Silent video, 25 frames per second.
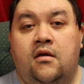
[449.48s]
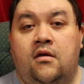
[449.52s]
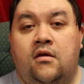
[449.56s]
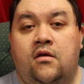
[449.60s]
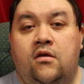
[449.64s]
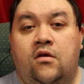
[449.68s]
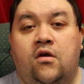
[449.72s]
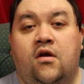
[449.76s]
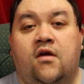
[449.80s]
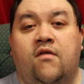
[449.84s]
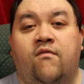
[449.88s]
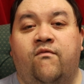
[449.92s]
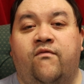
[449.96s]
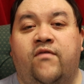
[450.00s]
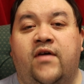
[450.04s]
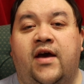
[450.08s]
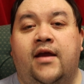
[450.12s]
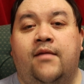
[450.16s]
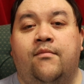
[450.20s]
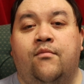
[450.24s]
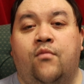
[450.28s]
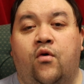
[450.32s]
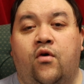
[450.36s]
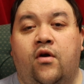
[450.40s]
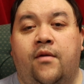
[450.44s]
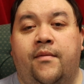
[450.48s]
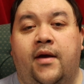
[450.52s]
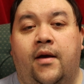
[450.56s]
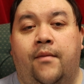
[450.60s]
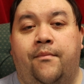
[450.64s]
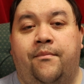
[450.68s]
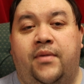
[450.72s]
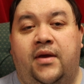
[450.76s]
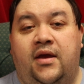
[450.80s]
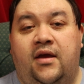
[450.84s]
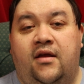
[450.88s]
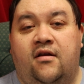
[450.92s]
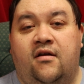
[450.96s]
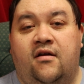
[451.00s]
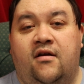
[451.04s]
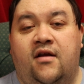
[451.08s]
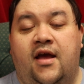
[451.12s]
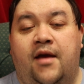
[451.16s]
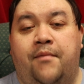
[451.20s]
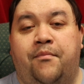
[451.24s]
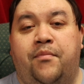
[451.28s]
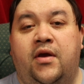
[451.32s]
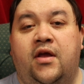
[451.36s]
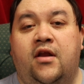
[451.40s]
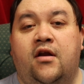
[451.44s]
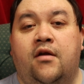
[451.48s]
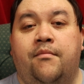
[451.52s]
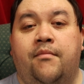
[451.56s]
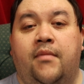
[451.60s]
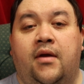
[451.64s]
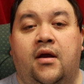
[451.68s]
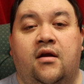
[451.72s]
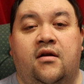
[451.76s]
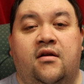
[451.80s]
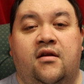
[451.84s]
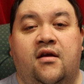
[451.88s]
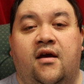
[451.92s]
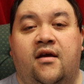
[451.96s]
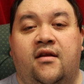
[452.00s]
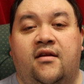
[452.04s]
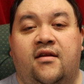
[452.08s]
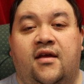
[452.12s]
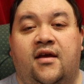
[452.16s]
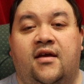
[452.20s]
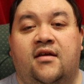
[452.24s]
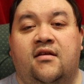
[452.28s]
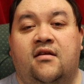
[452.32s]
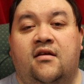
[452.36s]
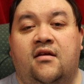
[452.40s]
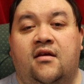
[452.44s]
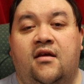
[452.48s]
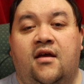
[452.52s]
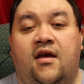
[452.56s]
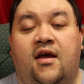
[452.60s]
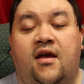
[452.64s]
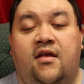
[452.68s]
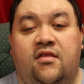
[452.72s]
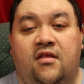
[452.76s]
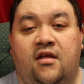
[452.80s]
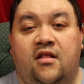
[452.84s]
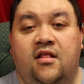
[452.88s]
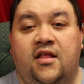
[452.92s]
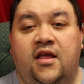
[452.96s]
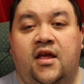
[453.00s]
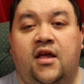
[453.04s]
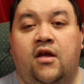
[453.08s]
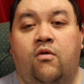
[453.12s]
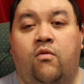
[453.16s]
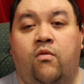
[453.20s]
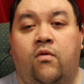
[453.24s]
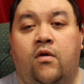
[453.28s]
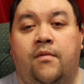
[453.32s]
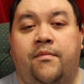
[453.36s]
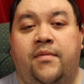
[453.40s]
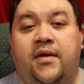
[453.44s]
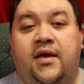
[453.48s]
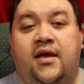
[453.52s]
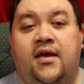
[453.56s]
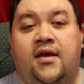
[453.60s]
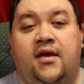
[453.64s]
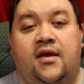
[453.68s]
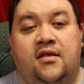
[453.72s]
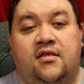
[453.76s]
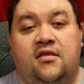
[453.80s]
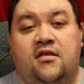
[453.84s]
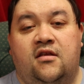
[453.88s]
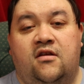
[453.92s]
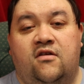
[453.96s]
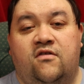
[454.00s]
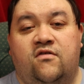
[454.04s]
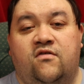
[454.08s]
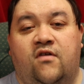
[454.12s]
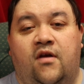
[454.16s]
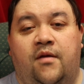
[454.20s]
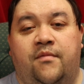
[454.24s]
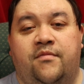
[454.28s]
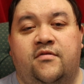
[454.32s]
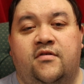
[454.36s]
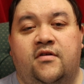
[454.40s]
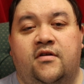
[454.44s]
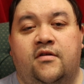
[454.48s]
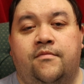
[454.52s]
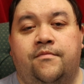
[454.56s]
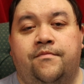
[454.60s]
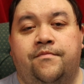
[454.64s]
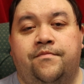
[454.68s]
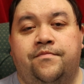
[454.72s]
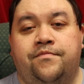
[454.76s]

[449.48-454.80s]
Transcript: You can find more about Peter at petermayer.net, and the link will be in the description.